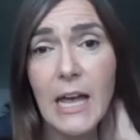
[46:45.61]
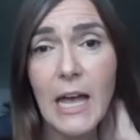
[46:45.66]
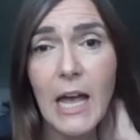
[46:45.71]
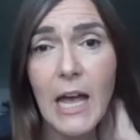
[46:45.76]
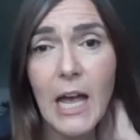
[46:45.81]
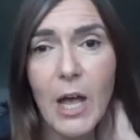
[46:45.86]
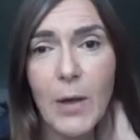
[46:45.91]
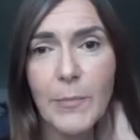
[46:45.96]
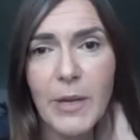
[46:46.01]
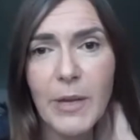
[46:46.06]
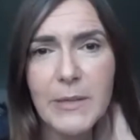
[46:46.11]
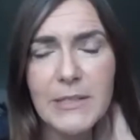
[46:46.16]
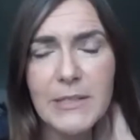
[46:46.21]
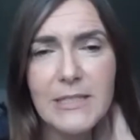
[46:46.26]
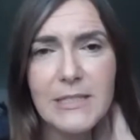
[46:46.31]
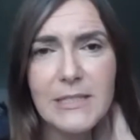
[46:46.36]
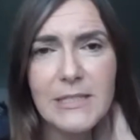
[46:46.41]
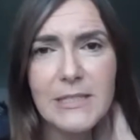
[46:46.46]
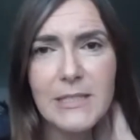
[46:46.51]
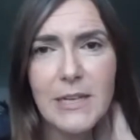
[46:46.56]
I'm going
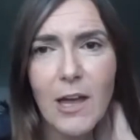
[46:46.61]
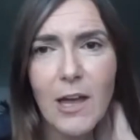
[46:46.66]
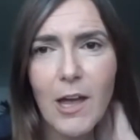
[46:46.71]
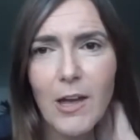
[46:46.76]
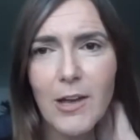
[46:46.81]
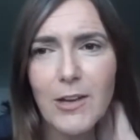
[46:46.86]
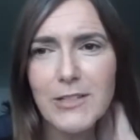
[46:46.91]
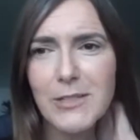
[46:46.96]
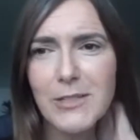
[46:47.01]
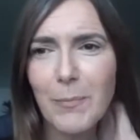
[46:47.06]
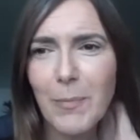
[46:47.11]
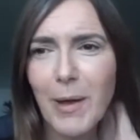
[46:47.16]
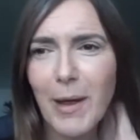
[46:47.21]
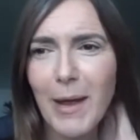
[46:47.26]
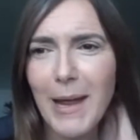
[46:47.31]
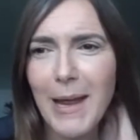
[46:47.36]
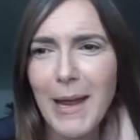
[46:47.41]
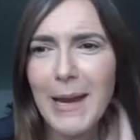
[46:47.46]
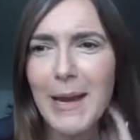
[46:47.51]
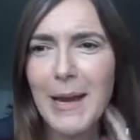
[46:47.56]
to start
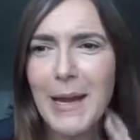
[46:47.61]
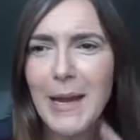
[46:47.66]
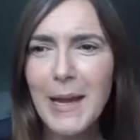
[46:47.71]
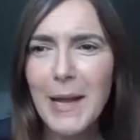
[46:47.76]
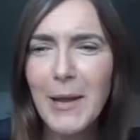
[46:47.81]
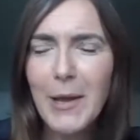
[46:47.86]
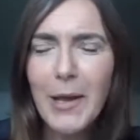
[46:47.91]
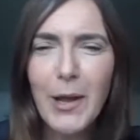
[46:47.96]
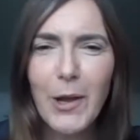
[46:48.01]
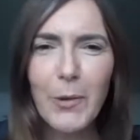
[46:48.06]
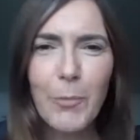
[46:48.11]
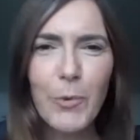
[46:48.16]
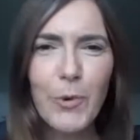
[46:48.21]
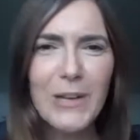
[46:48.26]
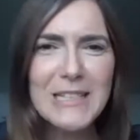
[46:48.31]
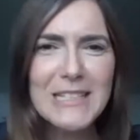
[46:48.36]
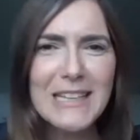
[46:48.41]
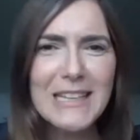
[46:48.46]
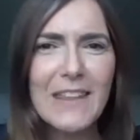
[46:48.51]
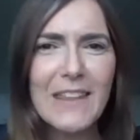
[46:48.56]
by kind of
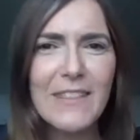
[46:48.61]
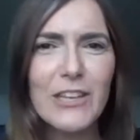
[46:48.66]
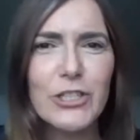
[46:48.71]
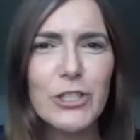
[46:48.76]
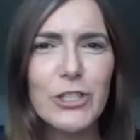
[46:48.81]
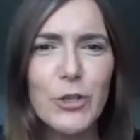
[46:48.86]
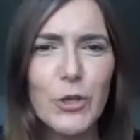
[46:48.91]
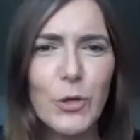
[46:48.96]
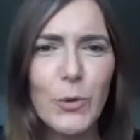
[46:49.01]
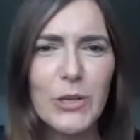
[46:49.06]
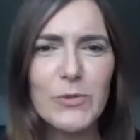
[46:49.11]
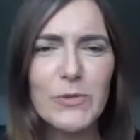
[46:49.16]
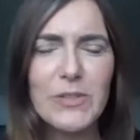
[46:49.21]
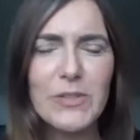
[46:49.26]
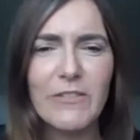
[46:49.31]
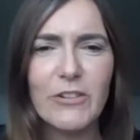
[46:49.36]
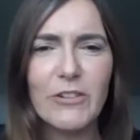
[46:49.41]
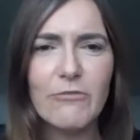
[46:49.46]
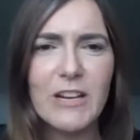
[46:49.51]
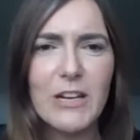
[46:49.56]
putting together two questions. I
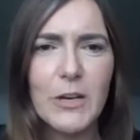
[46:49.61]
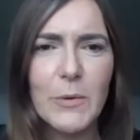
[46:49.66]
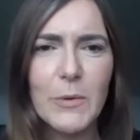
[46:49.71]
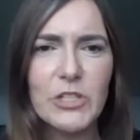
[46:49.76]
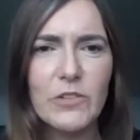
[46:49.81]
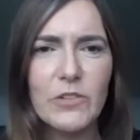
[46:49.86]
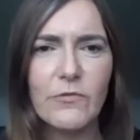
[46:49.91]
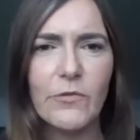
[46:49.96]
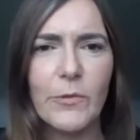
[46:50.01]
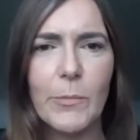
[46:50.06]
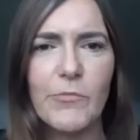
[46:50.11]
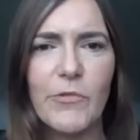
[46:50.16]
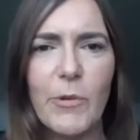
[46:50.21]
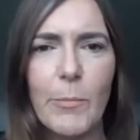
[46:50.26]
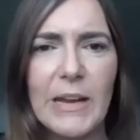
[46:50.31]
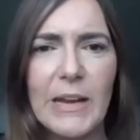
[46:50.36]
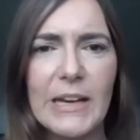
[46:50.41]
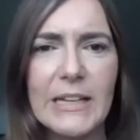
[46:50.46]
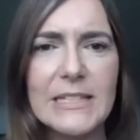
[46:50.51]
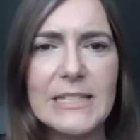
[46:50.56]
have a great question from
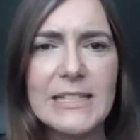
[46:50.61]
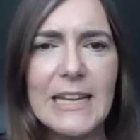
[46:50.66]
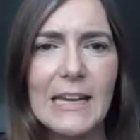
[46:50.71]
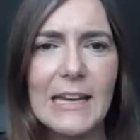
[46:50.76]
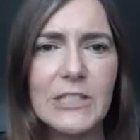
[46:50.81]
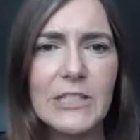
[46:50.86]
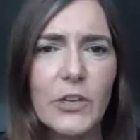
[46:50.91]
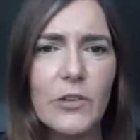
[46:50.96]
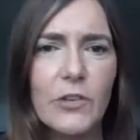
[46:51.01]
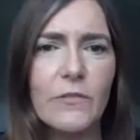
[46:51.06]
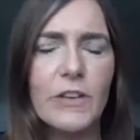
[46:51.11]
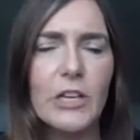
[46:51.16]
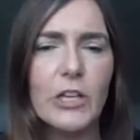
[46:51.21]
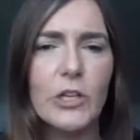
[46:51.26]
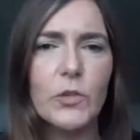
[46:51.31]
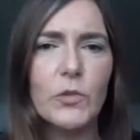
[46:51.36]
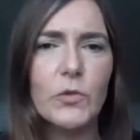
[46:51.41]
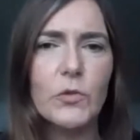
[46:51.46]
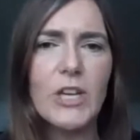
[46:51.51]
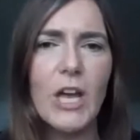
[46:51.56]
Rebecca Sandover,
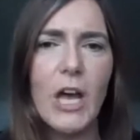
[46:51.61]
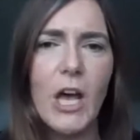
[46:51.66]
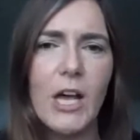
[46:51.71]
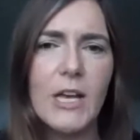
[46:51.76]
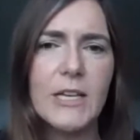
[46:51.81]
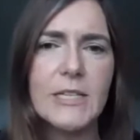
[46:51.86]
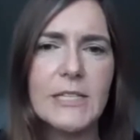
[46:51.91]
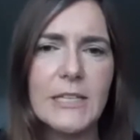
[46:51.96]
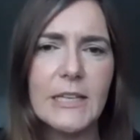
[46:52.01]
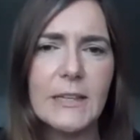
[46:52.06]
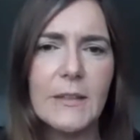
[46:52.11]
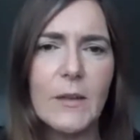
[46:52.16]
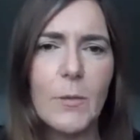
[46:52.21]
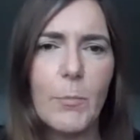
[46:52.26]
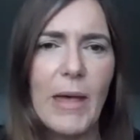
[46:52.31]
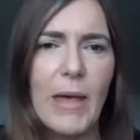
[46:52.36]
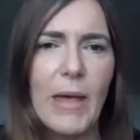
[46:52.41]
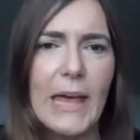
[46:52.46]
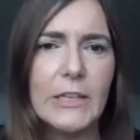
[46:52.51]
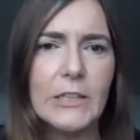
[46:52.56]
who's asking the
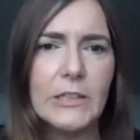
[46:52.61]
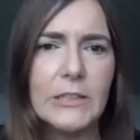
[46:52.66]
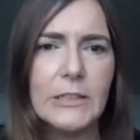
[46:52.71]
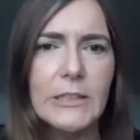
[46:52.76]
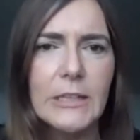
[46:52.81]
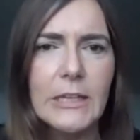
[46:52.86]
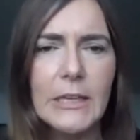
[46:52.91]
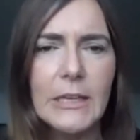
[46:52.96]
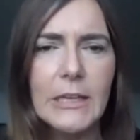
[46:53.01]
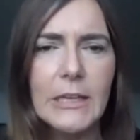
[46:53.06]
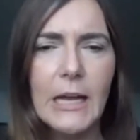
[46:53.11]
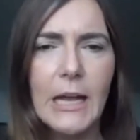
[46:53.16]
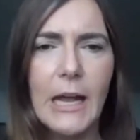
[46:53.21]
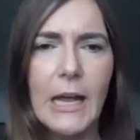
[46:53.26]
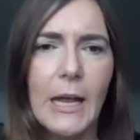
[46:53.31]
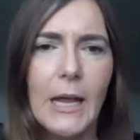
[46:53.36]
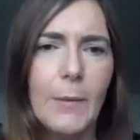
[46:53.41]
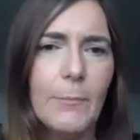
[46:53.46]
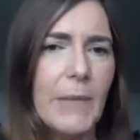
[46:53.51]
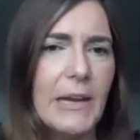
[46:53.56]
panel,
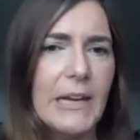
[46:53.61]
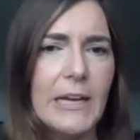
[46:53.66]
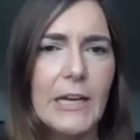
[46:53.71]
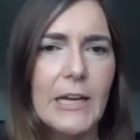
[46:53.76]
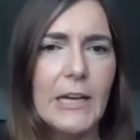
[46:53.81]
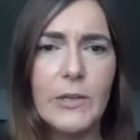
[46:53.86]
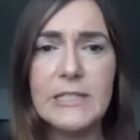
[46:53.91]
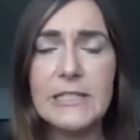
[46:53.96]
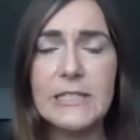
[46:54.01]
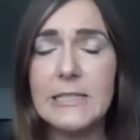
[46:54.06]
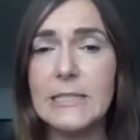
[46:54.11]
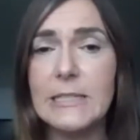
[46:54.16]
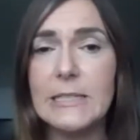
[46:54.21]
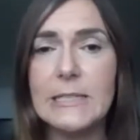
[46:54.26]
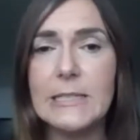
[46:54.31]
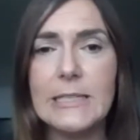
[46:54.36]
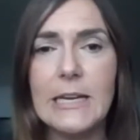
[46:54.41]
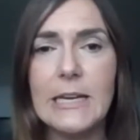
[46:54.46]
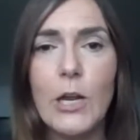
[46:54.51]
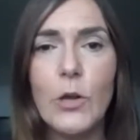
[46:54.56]
many
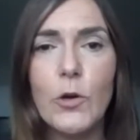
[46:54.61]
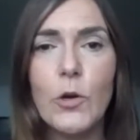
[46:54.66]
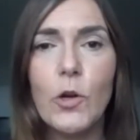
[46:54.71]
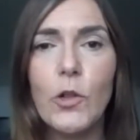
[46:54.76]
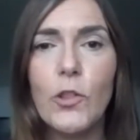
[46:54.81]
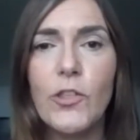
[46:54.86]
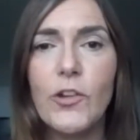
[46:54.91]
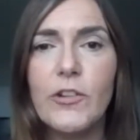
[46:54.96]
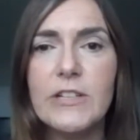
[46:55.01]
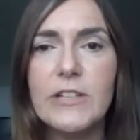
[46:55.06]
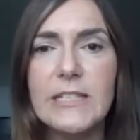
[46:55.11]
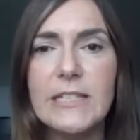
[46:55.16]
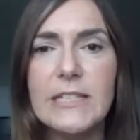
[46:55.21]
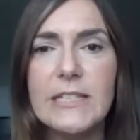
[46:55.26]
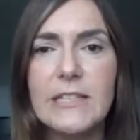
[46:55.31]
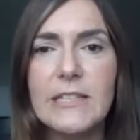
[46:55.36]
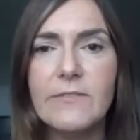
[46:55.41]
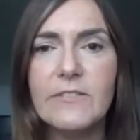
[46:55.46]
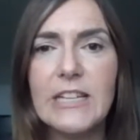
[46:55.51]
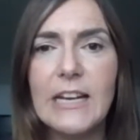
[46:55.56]
cities and local
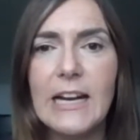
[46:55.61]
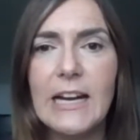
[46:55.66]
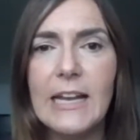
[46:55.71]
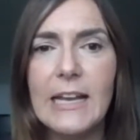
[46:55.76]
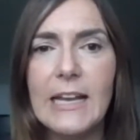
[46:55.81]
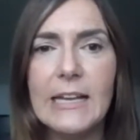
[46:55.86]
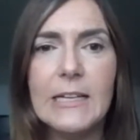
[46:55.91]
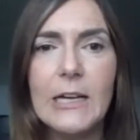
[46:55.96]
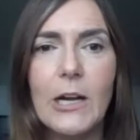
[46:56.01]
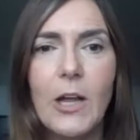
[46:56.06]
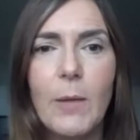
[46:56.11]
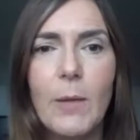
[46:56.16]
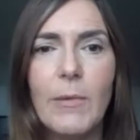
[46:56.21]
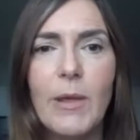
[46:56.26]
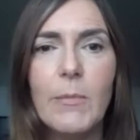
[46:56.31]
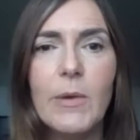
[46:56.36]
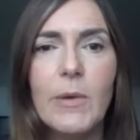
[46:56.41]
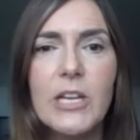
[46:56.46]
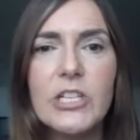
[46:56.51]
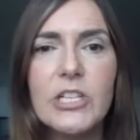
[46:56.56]
authorities have declared climate
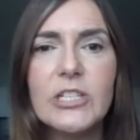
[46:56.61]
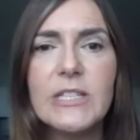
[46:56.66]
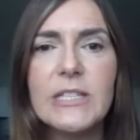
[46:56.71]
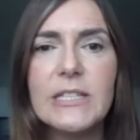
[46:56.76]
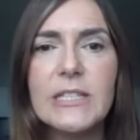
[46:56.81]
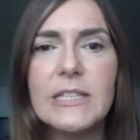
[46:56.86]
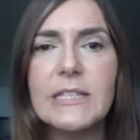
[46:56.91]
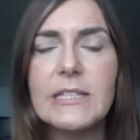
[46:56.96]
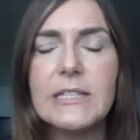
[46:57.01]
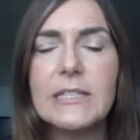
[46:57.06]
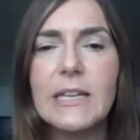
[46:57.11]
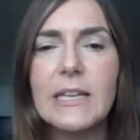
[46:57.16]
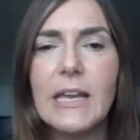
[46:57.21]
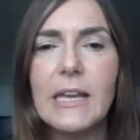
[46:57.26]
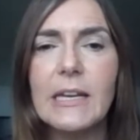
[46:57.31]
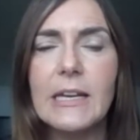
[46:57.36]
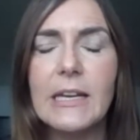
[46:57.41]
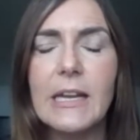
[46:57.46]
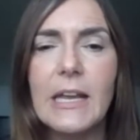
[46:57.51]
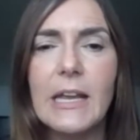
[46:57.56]
emergencies,
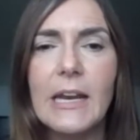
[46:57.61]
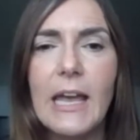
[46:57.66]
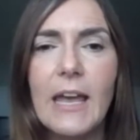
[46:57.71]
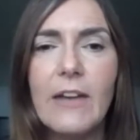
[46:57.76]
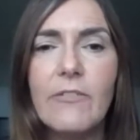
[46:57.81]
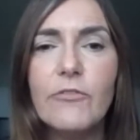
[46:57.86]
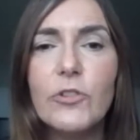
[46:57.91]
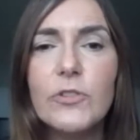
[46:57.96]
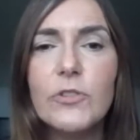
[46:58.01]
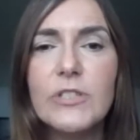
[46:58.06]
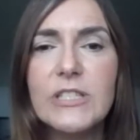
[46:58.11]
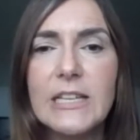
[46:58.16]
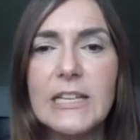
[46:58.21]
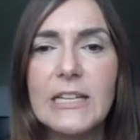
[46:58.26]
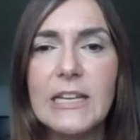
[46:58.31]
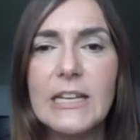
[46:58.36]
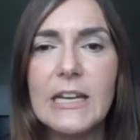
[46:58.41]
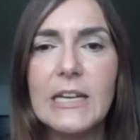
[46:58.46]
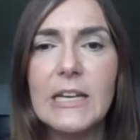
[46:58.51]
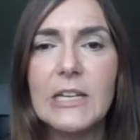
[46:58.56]
and have you
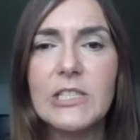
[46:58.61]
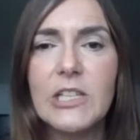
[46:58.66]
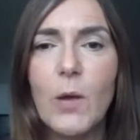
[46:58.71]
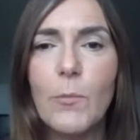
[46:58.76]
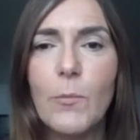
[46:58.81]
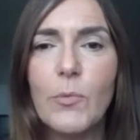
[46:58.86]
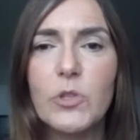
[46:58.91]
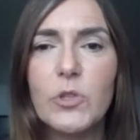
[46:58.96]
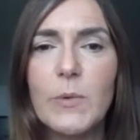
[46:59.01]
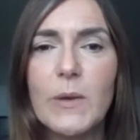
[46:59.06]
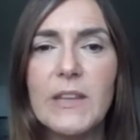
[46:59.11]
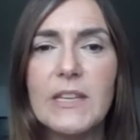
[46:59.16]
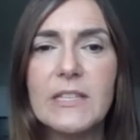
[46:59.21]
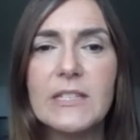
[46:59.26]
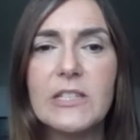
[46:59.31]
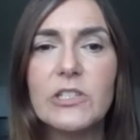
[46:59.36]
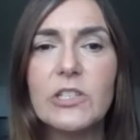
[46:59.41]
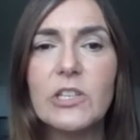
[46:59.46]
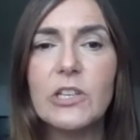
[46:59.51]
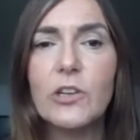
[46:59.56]
seen any examples where
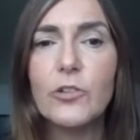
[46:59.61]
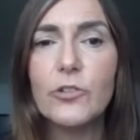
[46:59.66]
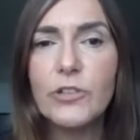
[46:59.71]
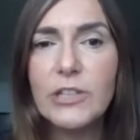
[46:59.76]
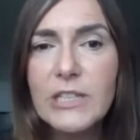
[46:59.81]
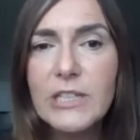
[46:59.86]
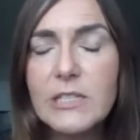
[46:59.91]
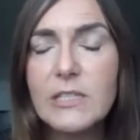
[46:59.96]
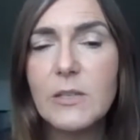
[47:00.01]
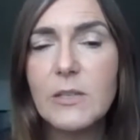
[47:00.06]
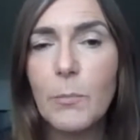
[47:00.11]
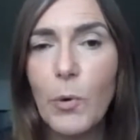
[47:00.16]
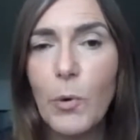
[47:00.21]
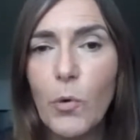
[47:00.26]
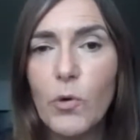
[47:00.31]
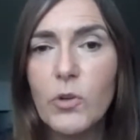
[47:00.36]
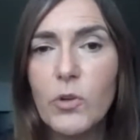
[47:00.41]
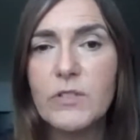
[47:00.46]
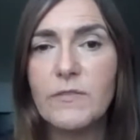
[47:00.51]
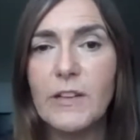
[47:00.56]
this has increased
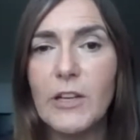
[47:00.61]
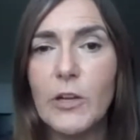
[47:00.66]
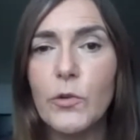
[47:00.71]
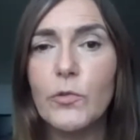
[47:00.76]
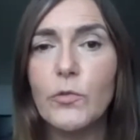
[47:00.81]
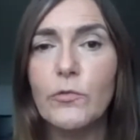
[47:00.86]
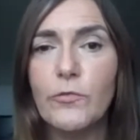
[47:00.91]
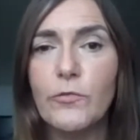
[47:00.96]
support for local